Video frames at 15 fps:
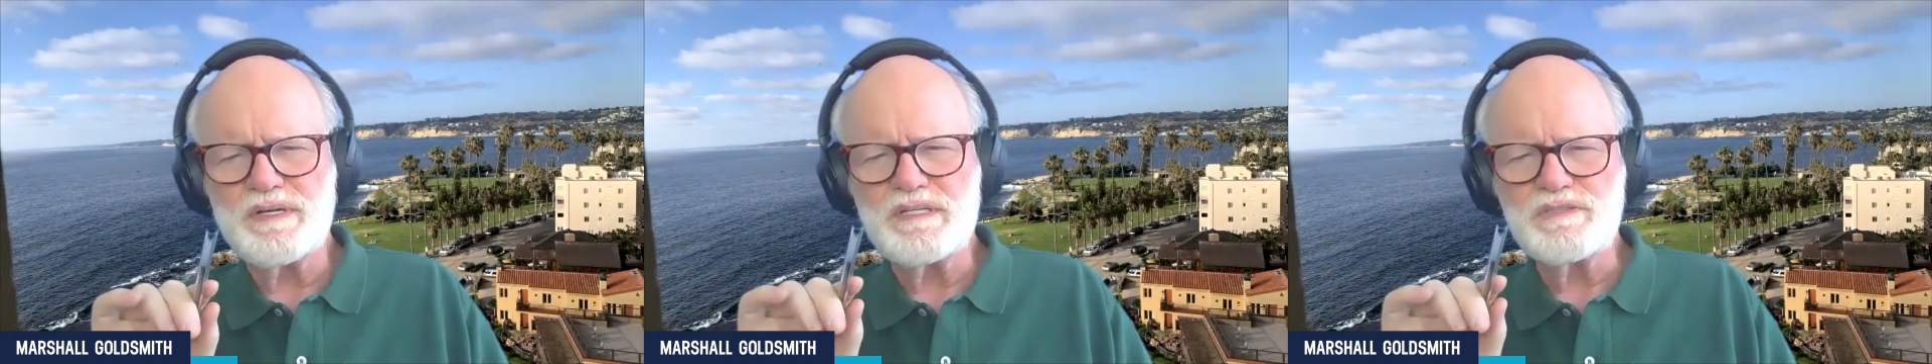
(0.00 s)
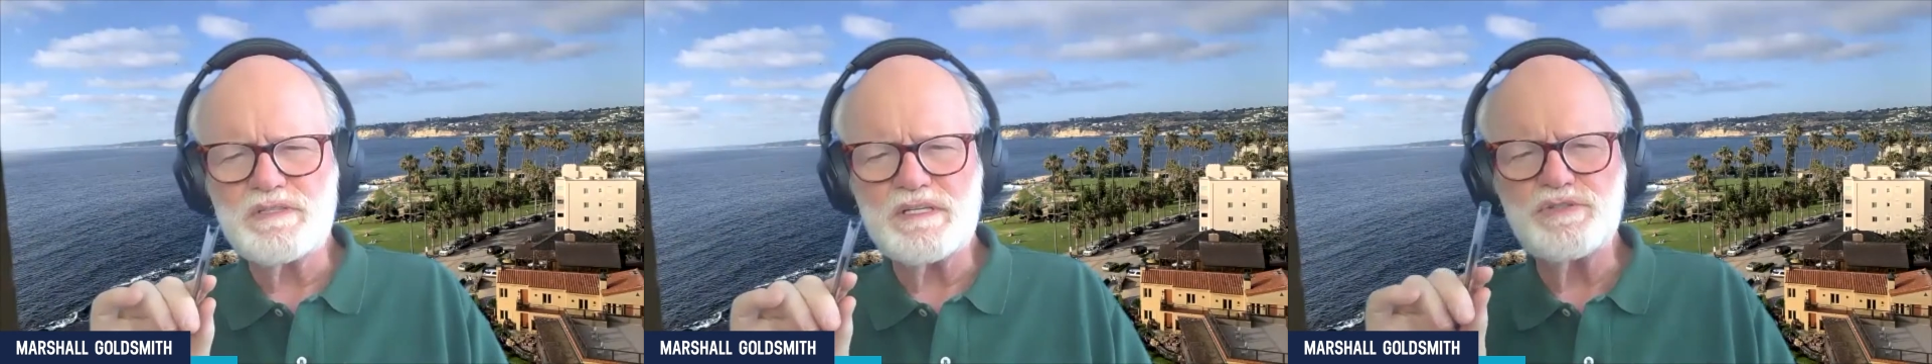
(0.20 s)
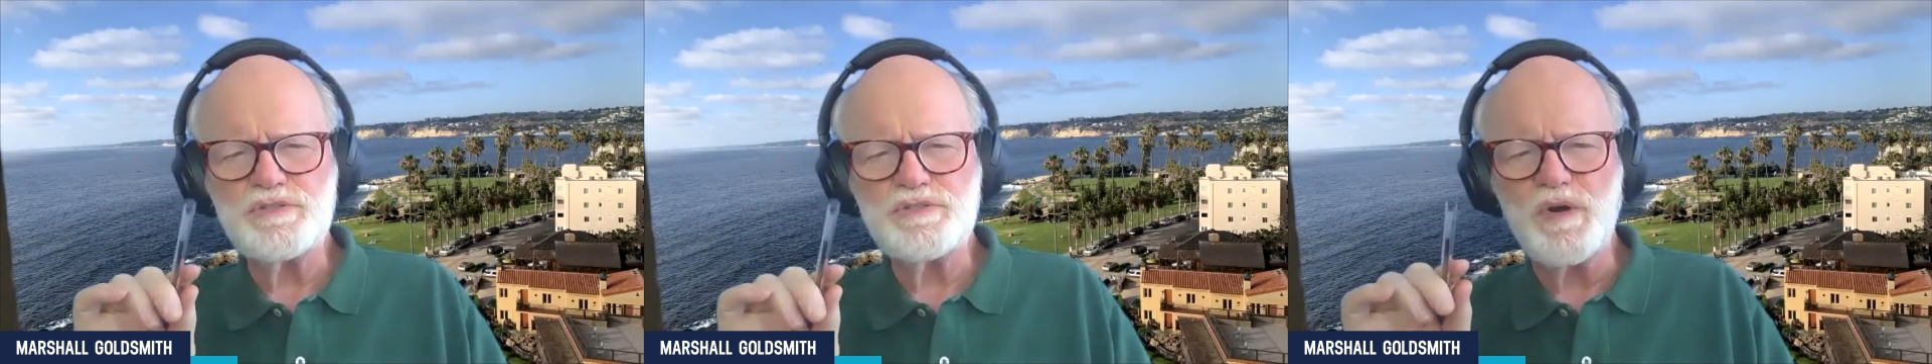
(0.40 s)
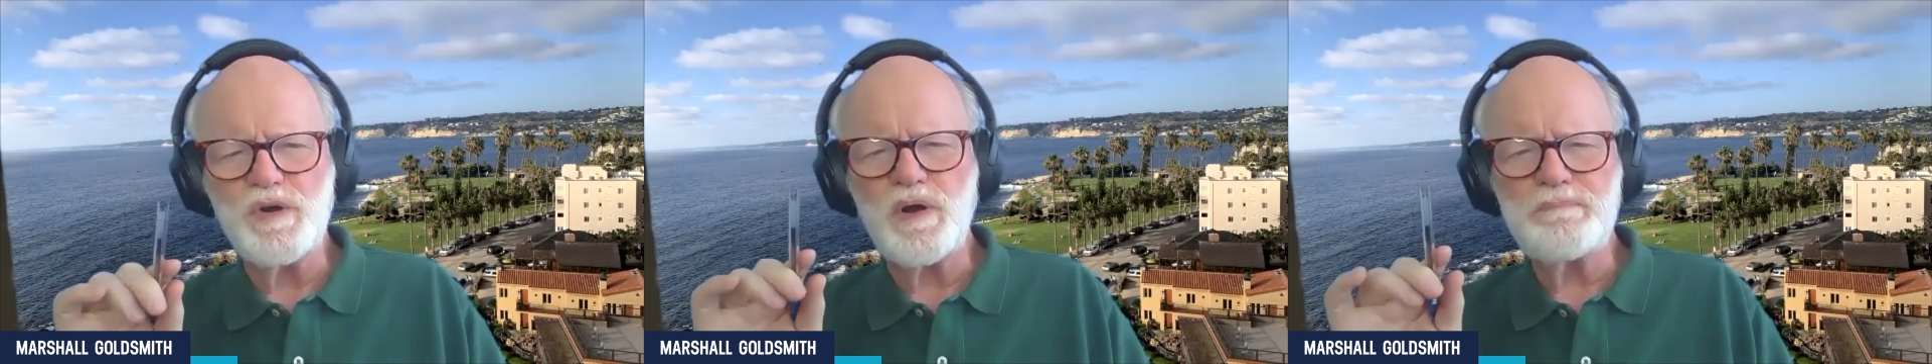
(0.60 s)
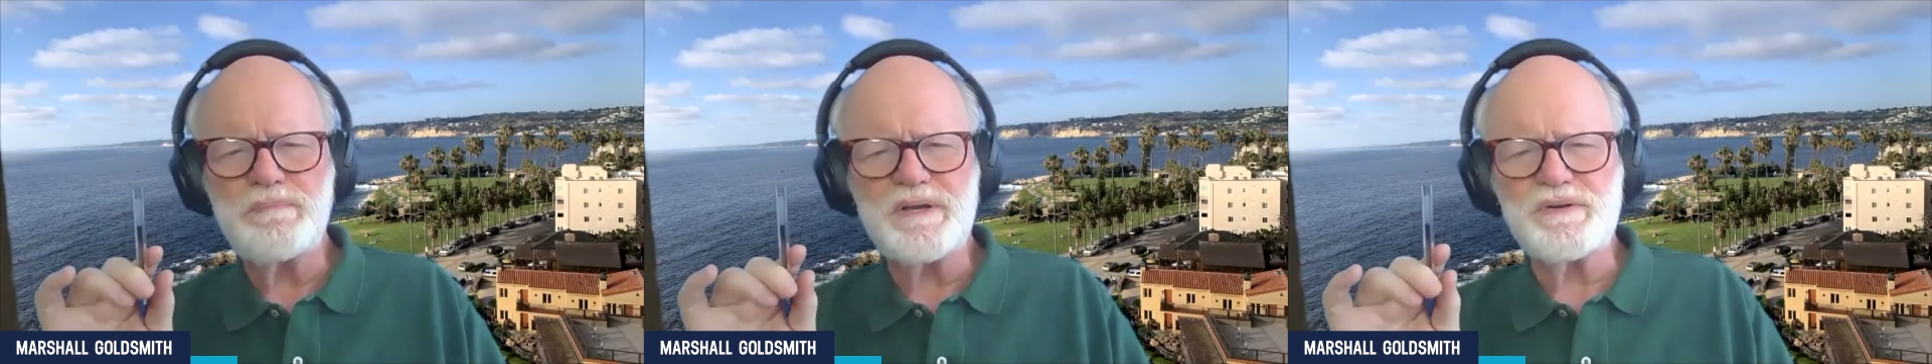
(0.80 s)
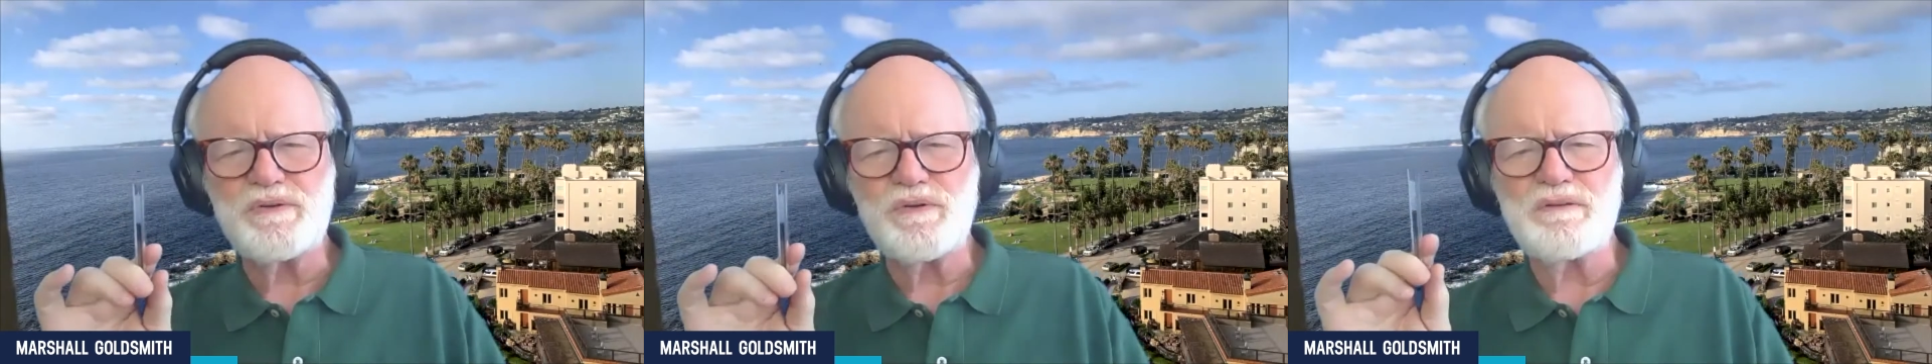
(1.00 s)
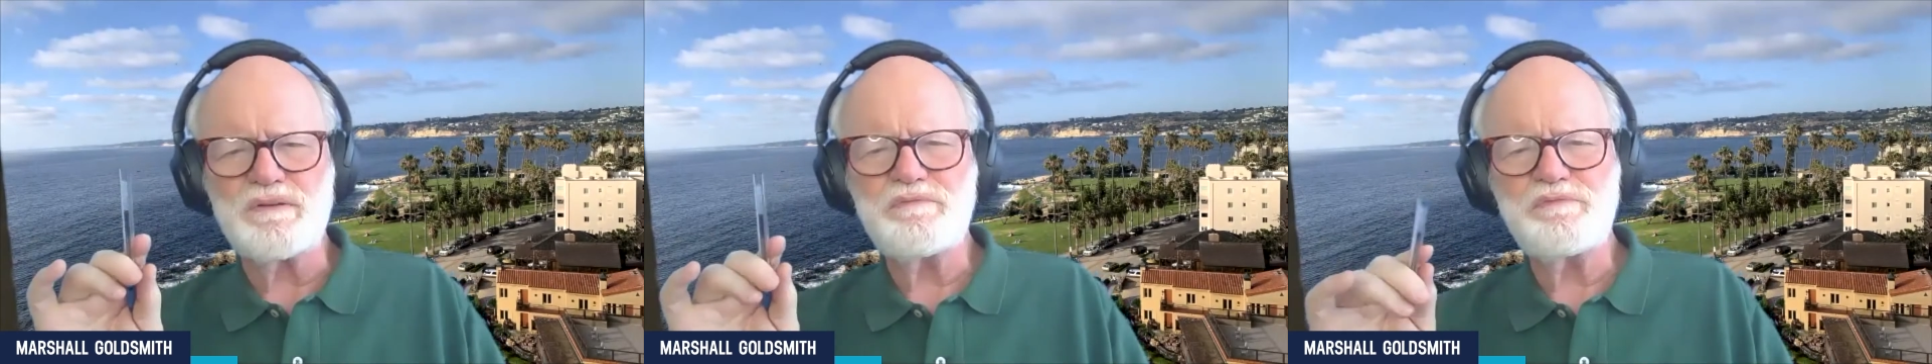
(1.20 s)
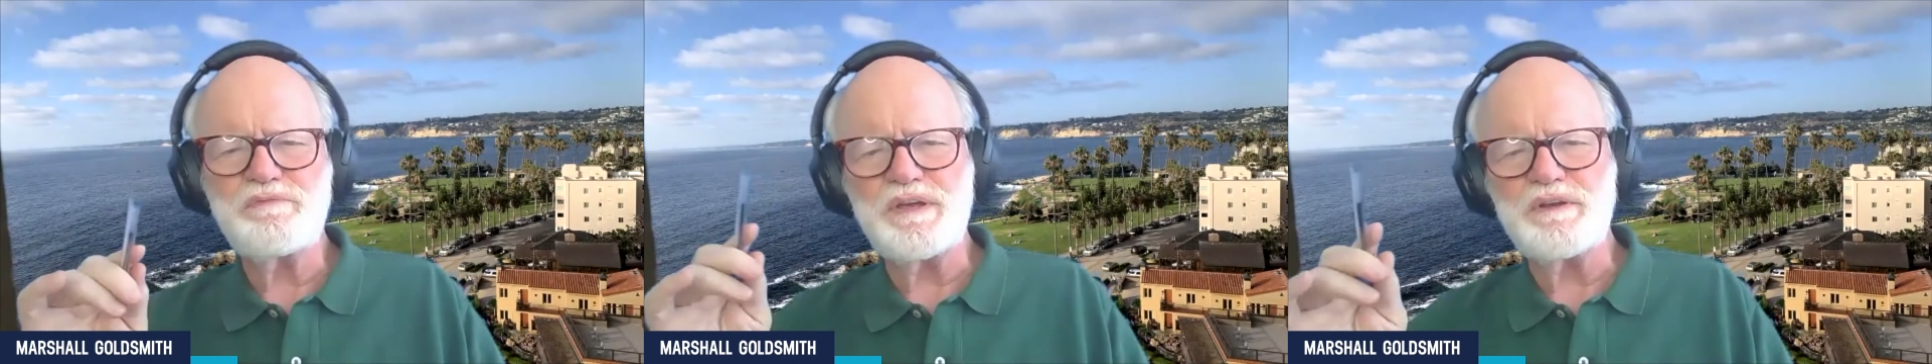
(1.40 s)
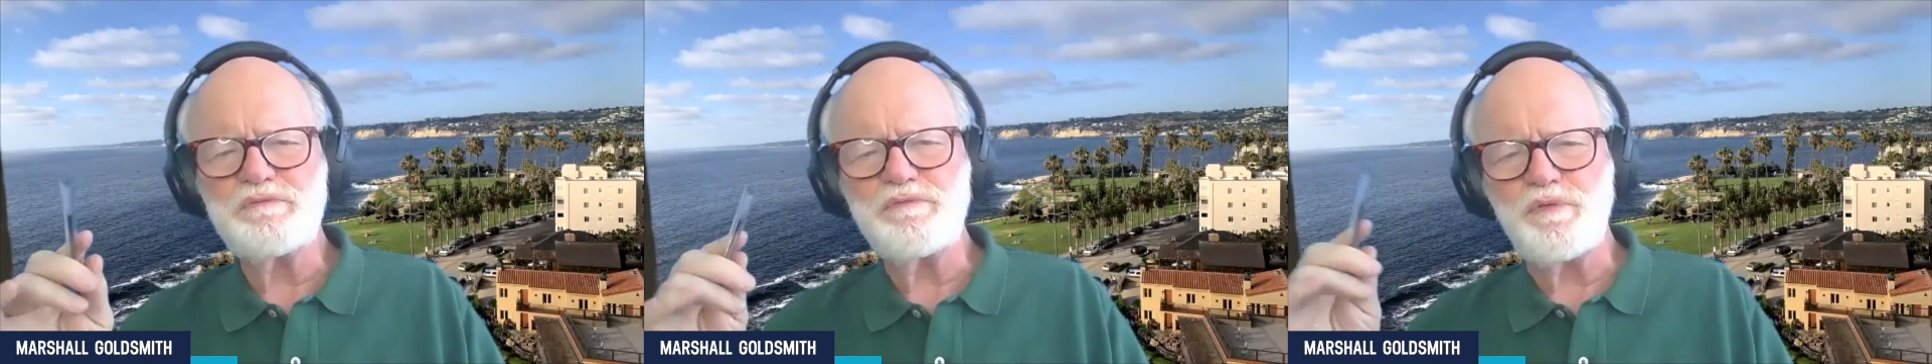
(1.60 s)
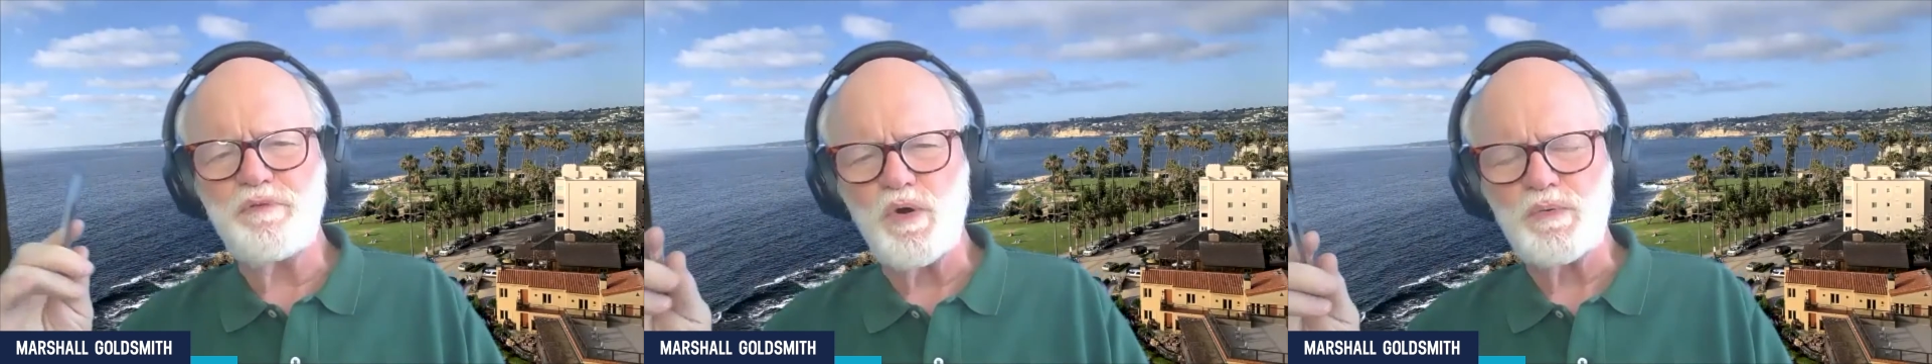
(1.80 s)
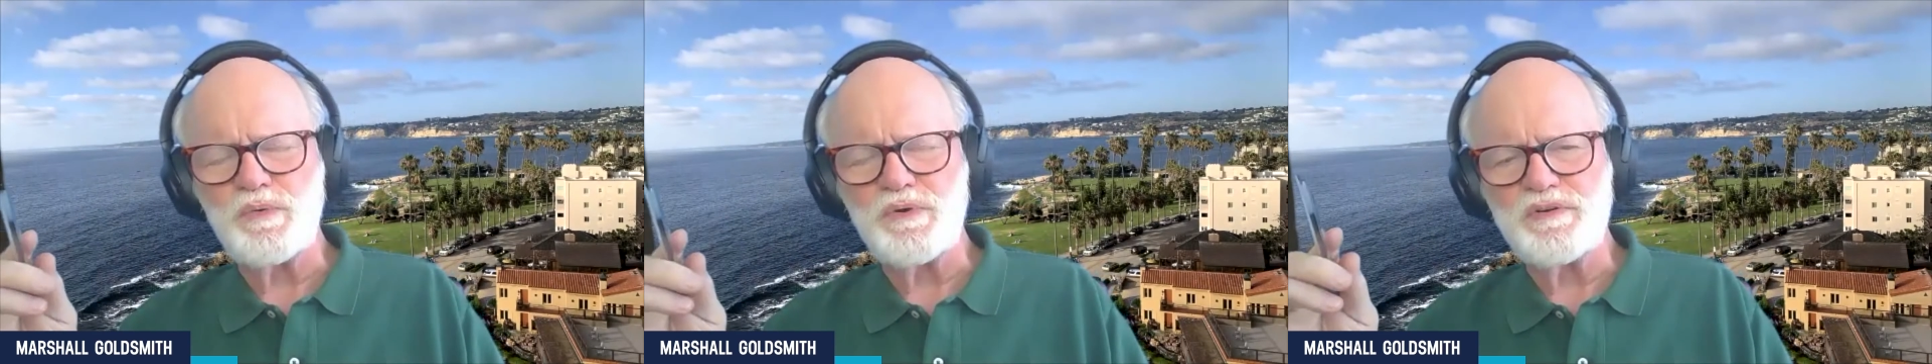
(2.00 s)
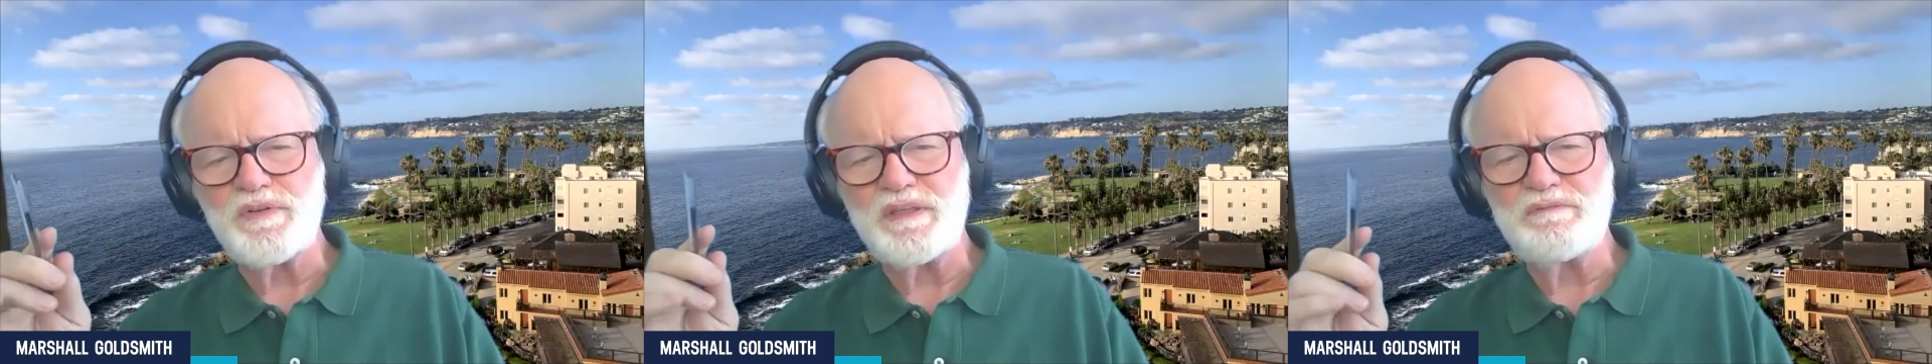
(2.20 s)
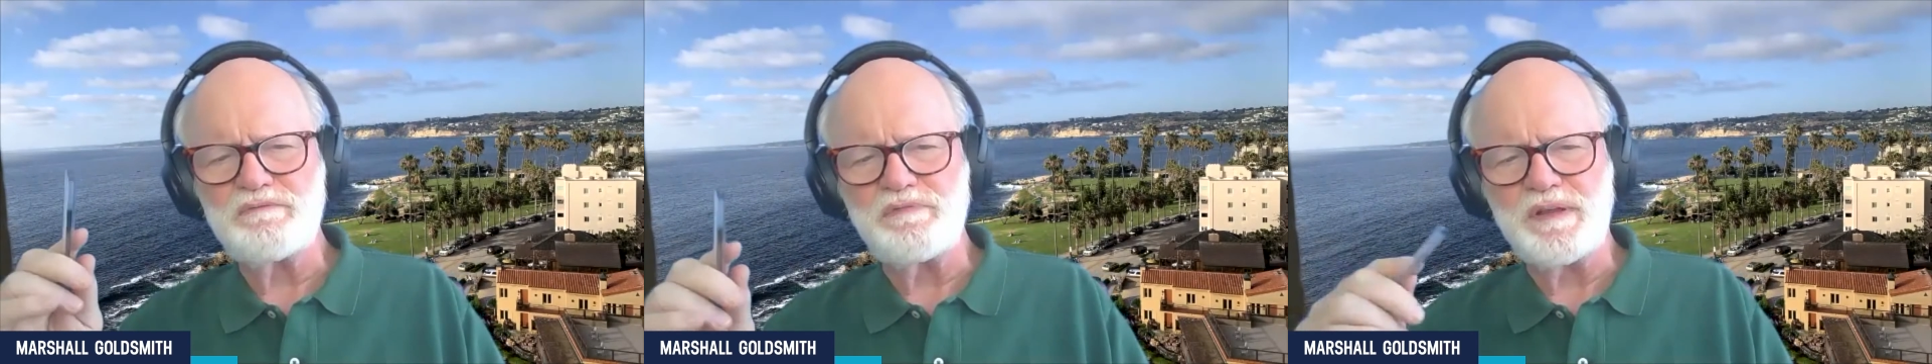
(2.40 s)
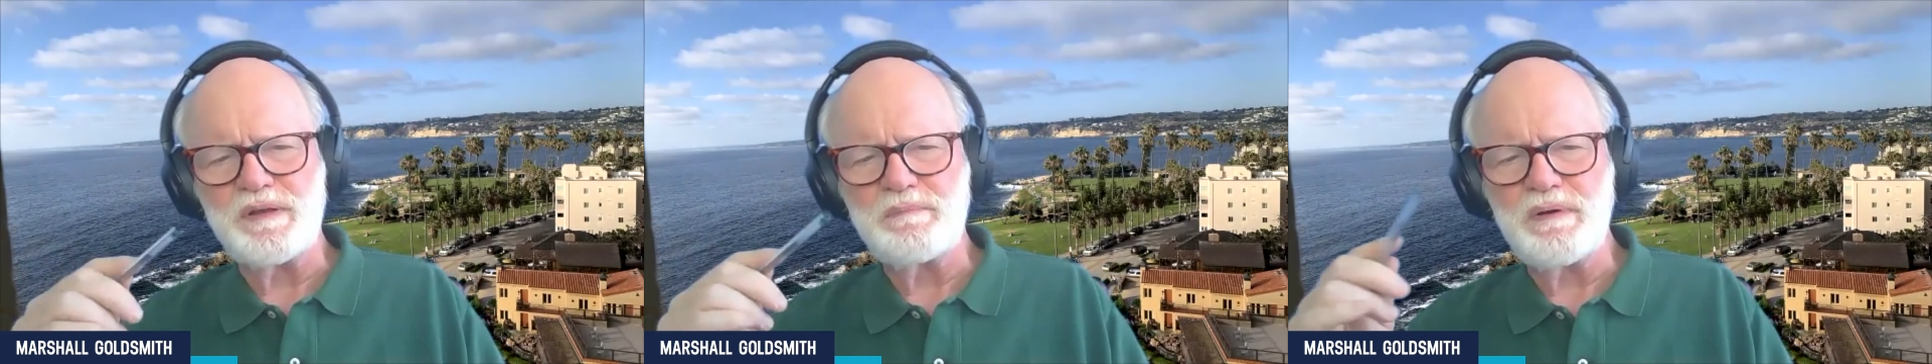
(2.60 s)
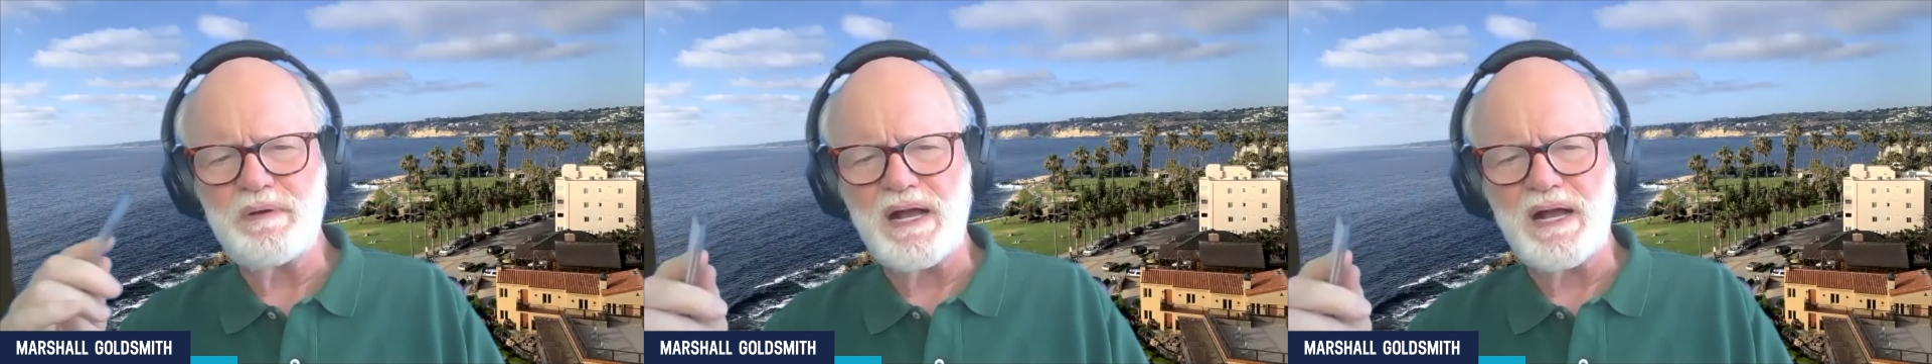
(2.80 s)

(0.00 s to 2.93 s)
you know, I'm bigger on feed forward than feedback.